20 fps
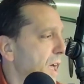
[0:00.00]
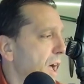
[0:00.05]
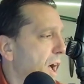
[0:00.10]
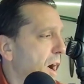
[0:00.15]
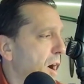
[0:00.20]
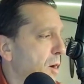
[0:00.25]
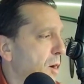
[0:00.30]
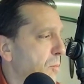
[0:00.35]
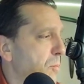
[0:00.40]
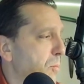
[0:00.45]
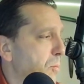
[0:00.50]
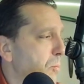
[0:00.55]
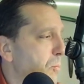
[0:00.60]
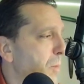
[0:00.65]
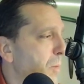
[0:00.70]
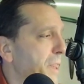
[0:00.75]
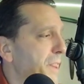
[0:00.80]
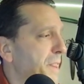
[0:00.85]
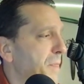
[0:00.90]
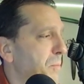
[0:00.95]
Uh,
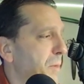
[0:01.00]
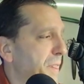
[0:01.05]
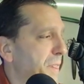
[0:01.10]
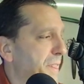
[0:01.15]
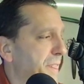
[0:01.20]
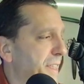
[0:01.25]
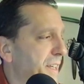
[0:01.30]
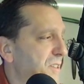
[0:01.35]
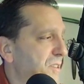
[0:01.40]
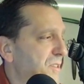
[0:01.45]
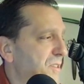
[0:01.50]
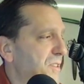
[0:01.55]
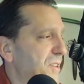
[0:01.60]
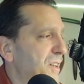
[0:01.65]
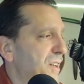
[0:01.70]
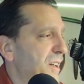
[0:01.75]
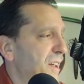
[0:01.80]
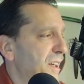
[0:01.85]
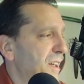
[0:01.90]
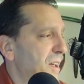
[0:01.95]
but but this
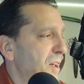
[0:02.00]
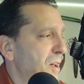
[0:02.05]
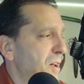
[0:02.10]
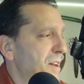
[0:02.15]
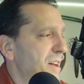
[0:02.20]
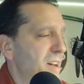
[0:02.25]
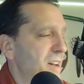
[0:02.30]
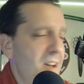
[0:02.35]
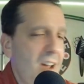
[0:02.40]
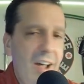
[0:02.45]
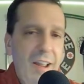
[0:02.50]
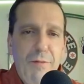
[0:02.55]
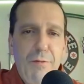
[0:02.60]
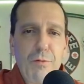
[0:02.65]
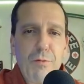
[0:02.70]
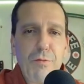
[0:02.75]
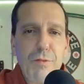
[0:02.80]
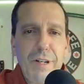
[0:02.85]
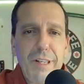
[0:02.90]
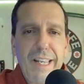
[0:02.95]
knife
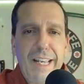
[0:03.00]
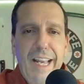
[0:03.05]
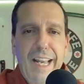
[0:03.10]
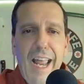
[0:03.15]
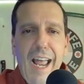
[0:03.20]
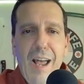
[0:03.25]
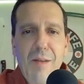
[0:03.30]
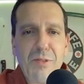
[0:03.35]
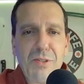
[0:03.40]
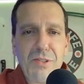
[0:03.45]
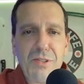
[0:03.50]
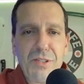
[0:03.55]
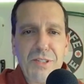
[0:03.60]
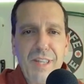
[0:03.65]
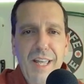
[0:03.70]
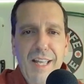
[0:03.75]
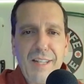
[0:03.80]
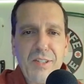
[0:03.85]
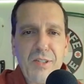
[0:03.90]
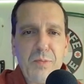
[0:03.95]
really captures
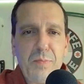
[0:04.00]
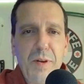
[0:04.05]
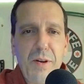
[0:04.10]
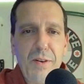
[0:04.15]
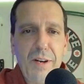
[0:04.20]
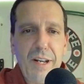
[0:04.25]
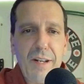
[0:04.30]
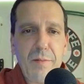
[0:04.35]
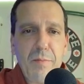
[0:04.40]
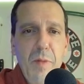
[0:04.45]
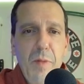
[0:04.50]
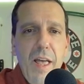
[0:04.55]
that spirit.